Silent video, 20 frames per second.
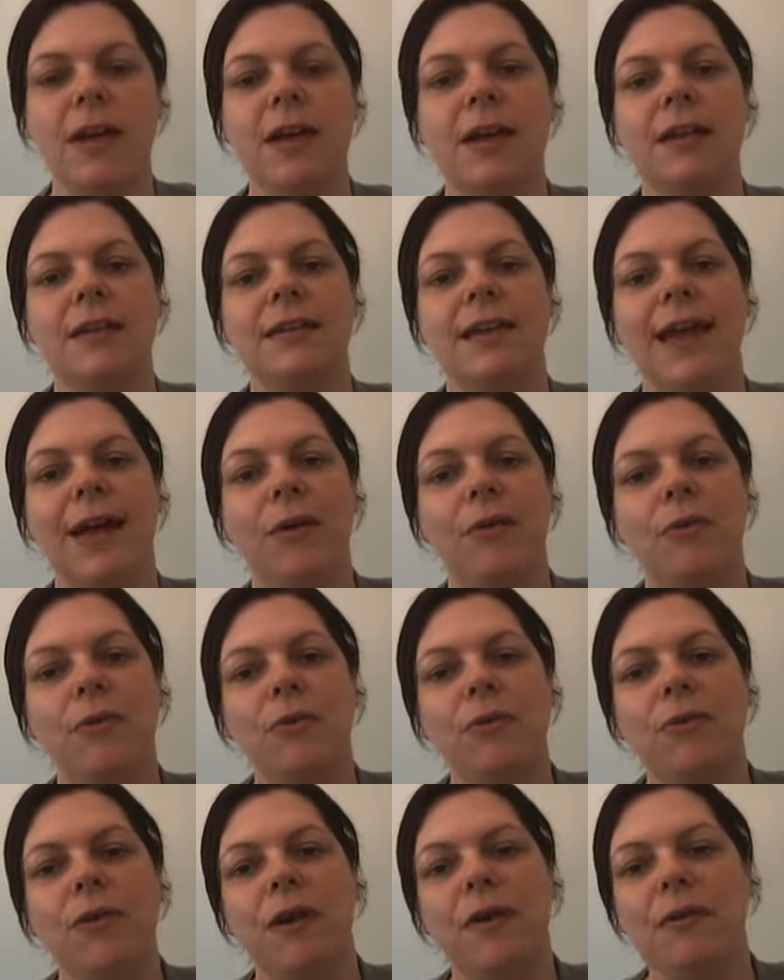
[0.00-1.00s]
Now,
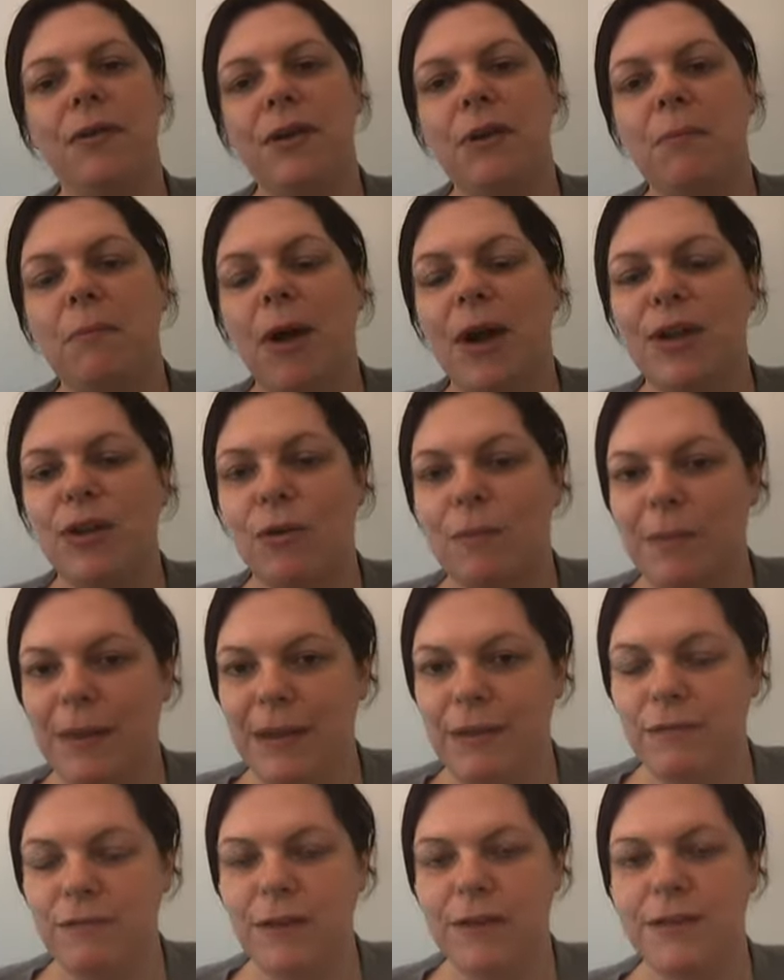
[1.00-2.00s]
although you might not
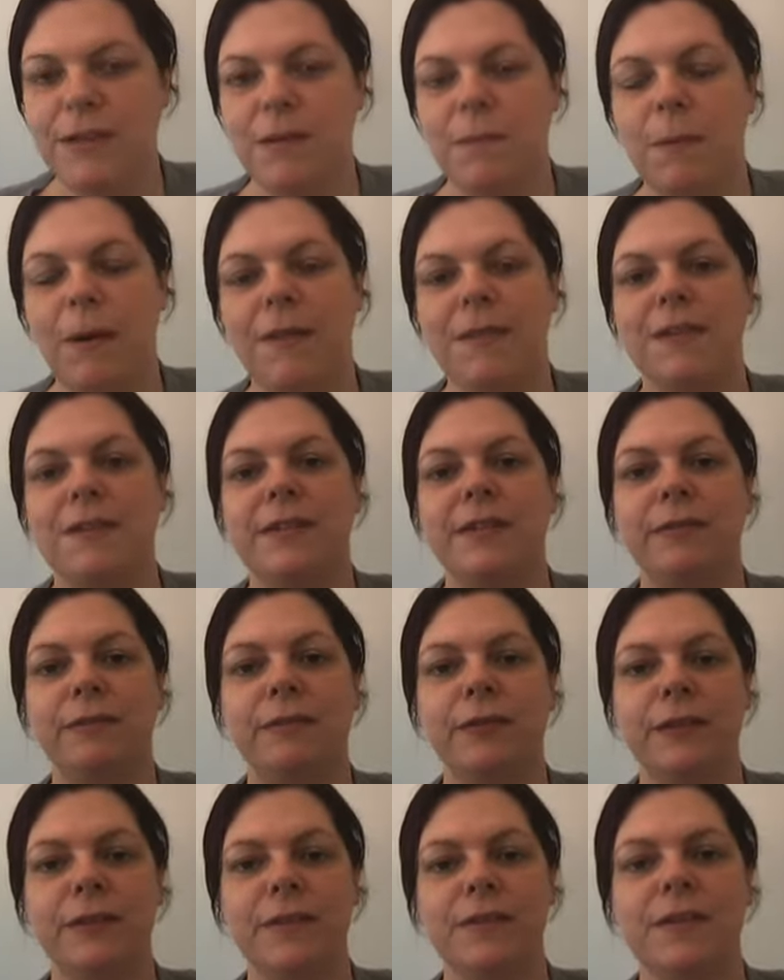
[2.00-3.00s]
be offended by the
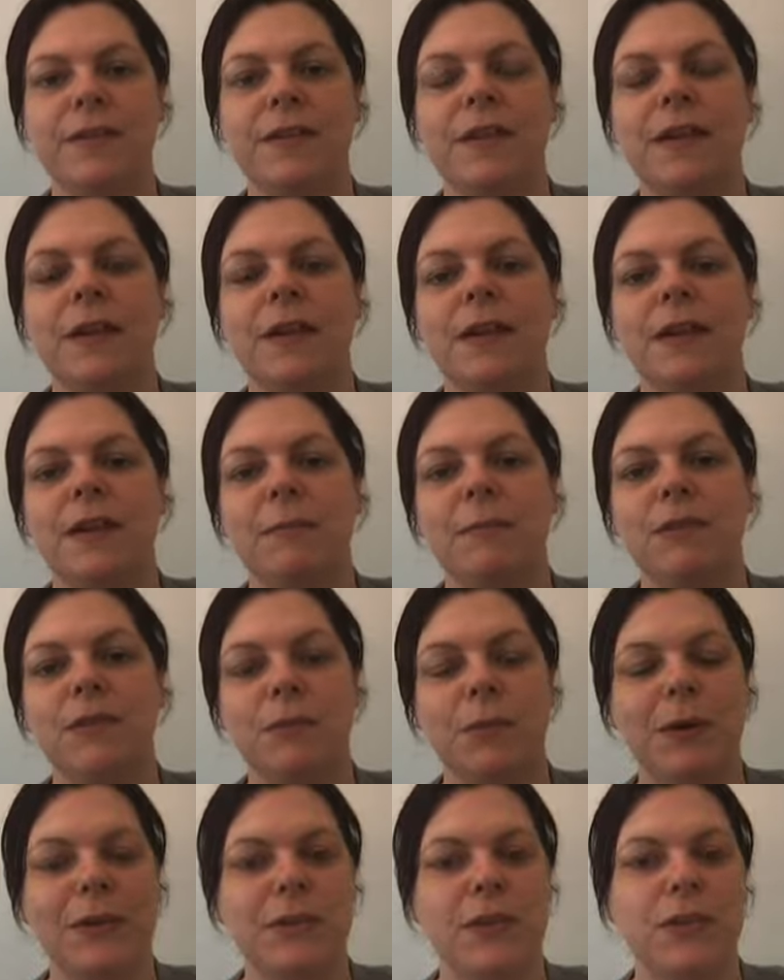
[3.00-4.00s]
difference
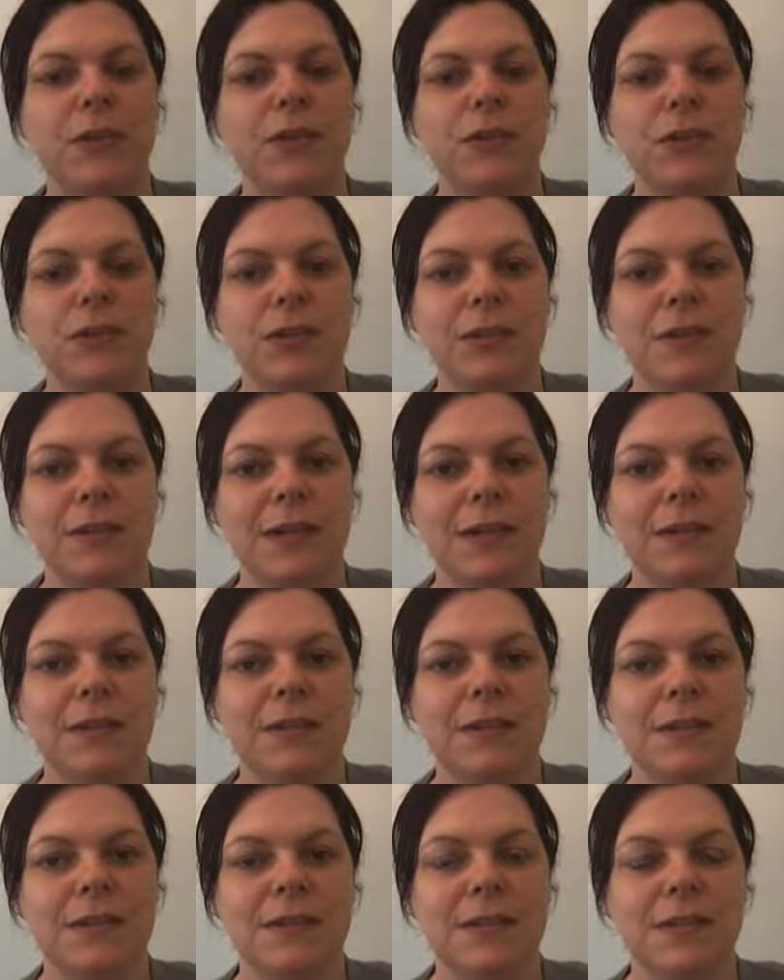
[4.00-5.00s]
between those 2
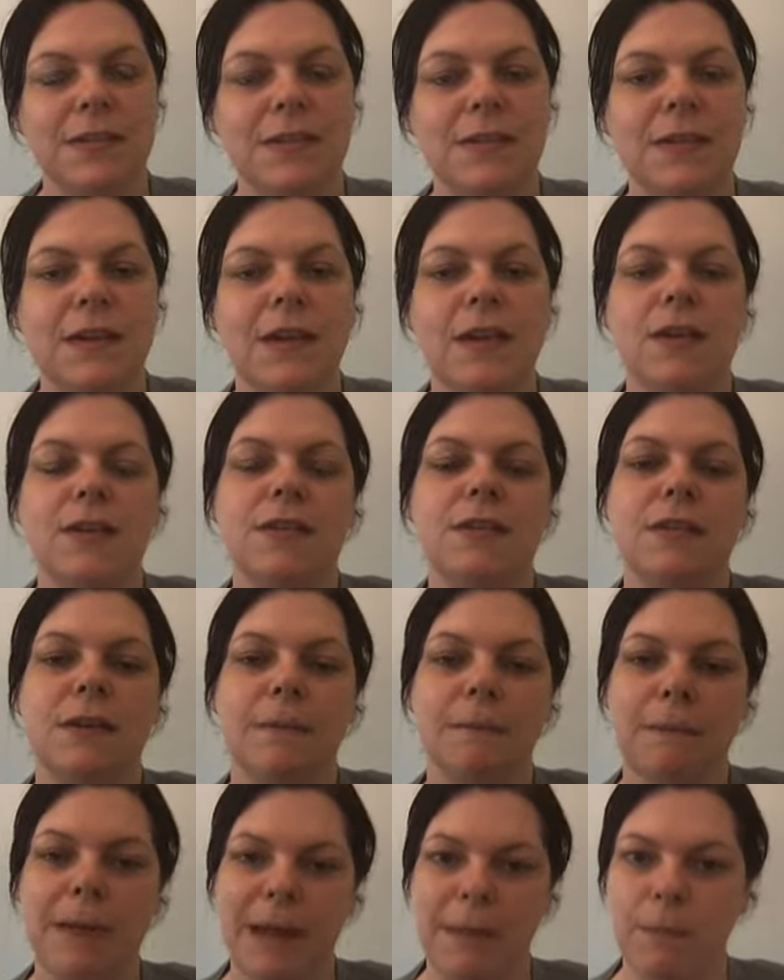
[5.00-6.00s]
sentences,
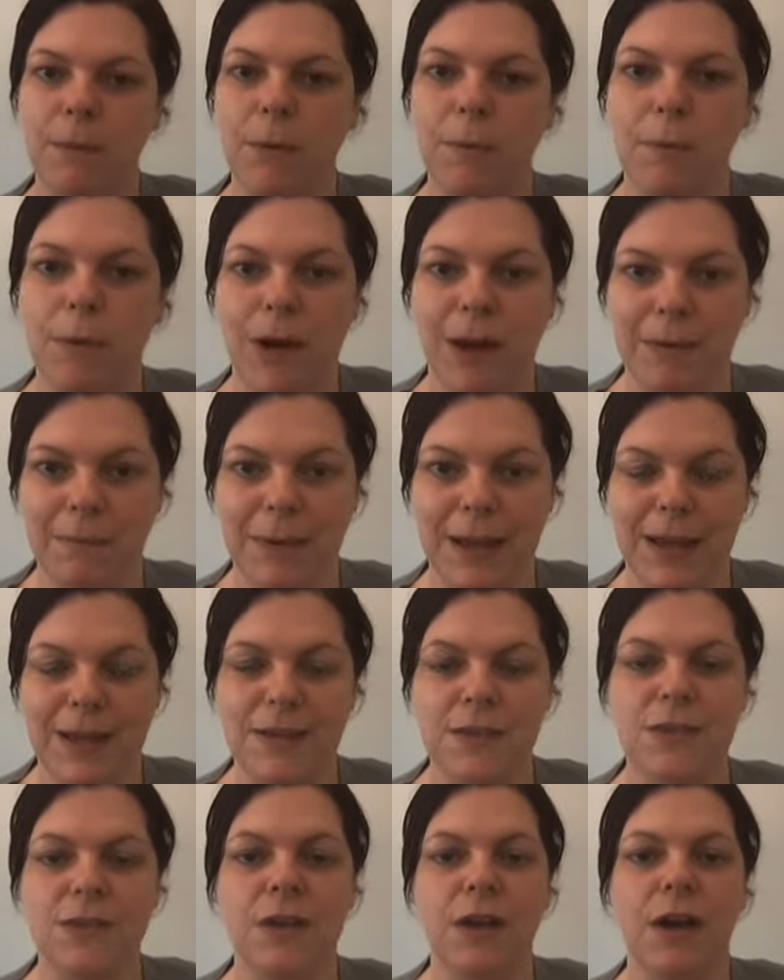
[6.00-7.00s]
some people might be.
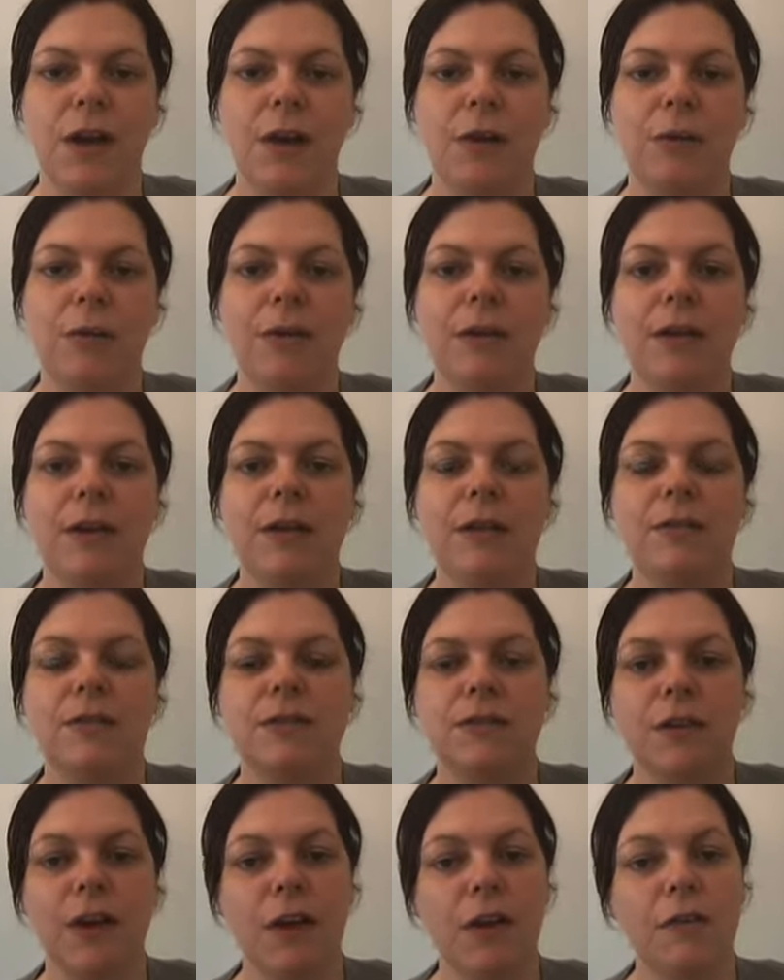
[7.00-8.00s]
So
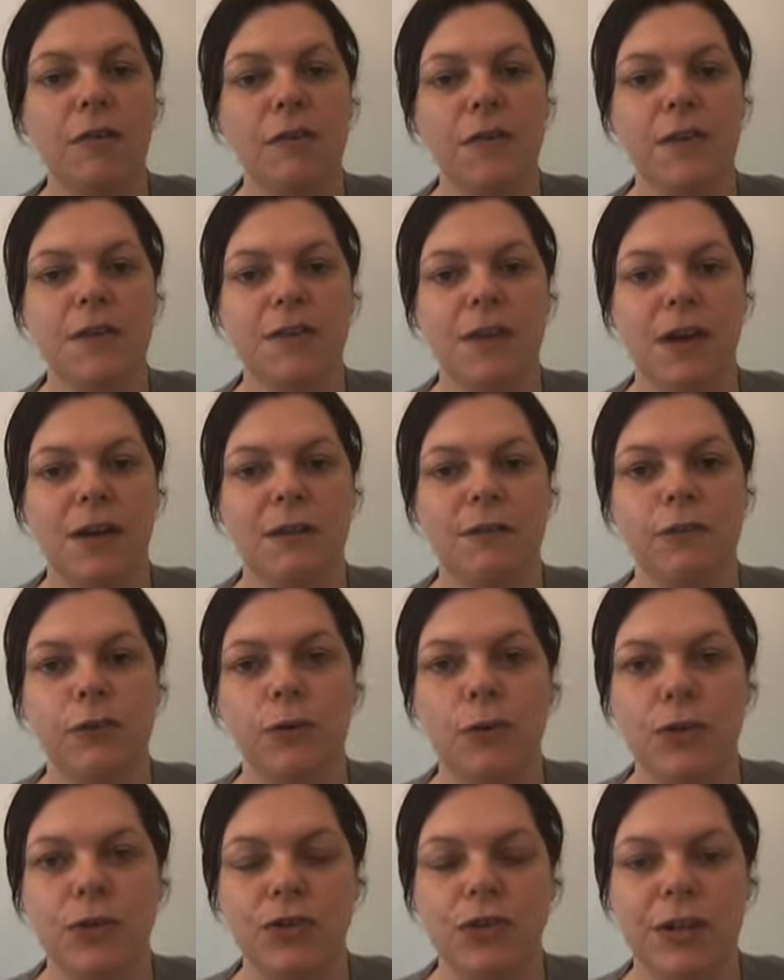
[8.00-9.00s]
err on the side of
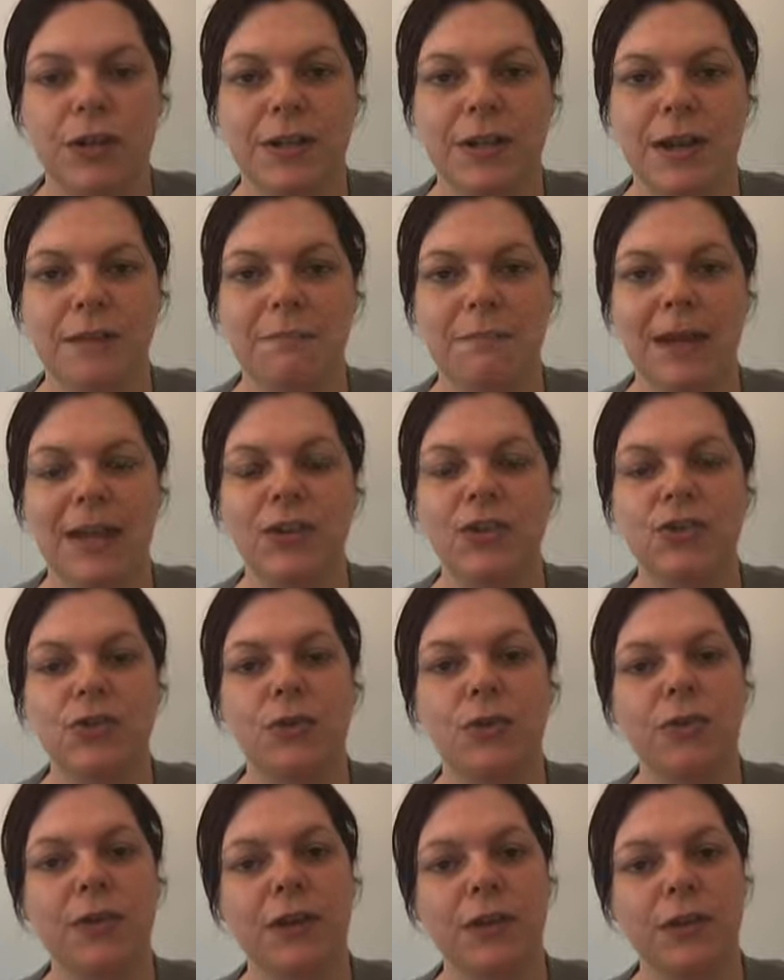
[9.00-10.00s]
caution and make
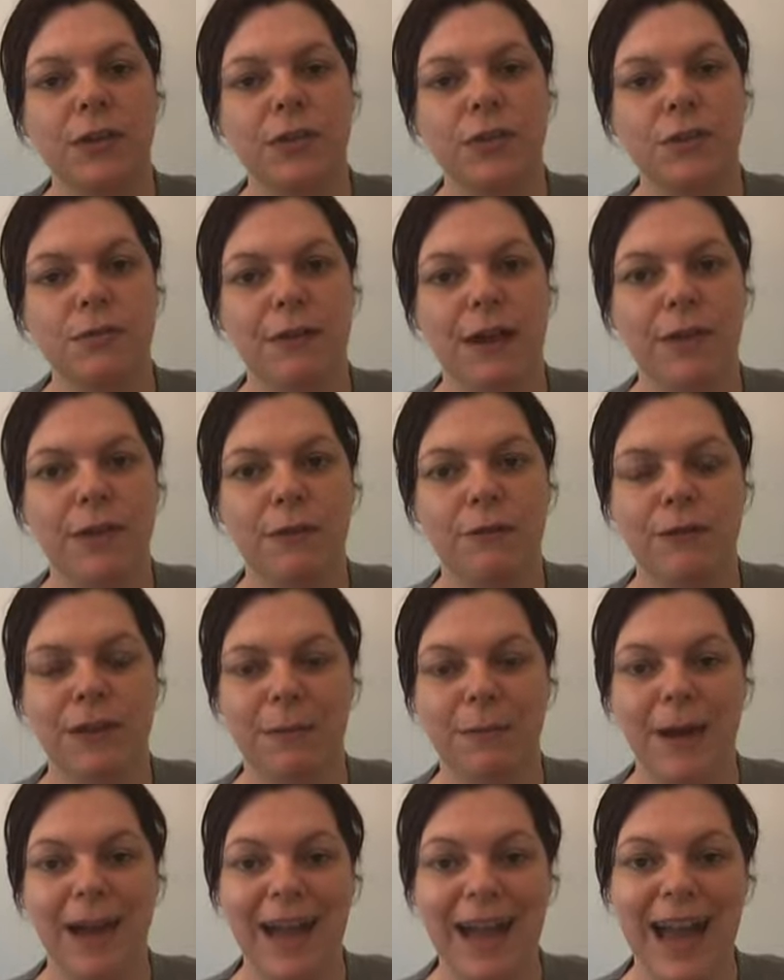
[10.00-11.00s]
sure that you direct the
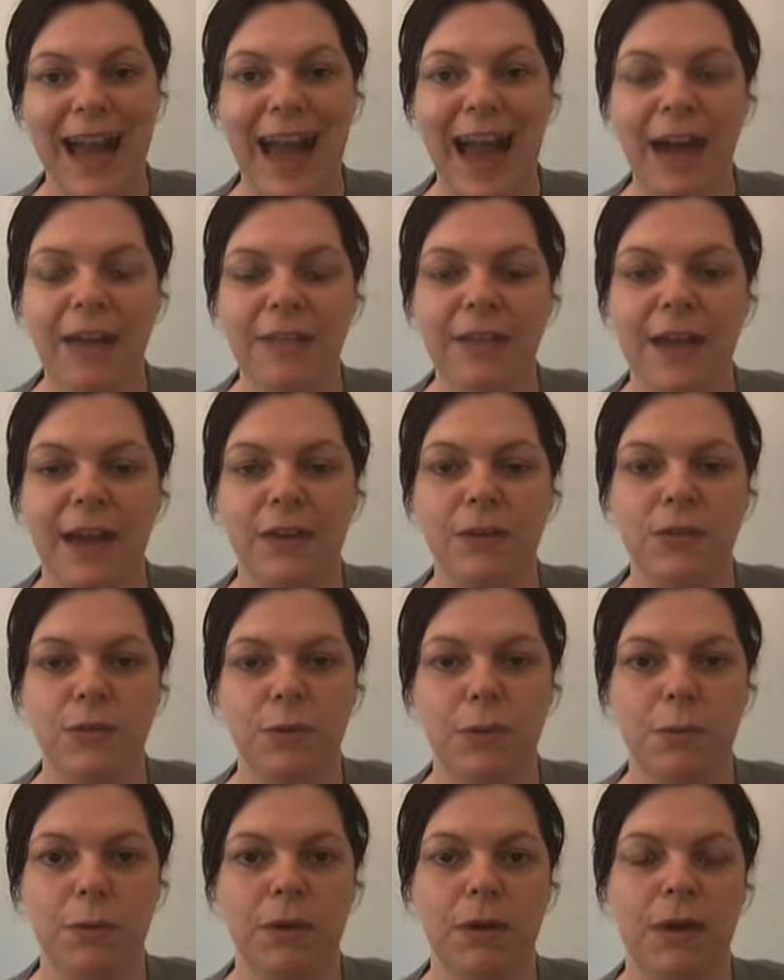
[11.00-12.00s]
feedback at the
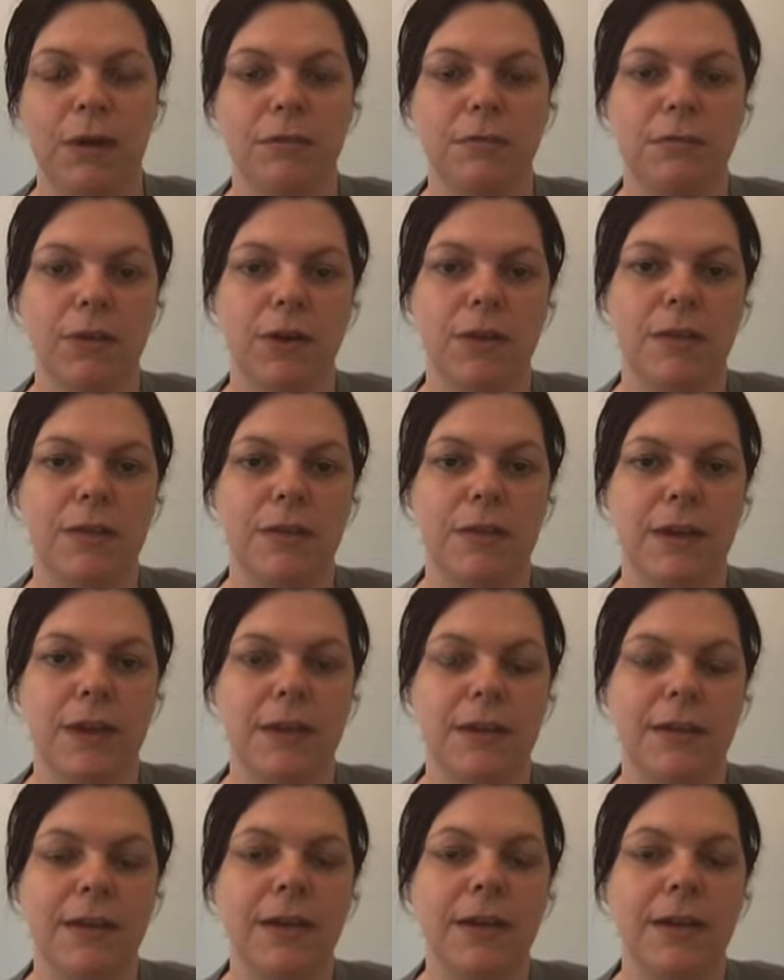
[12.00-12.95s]
actual work rather than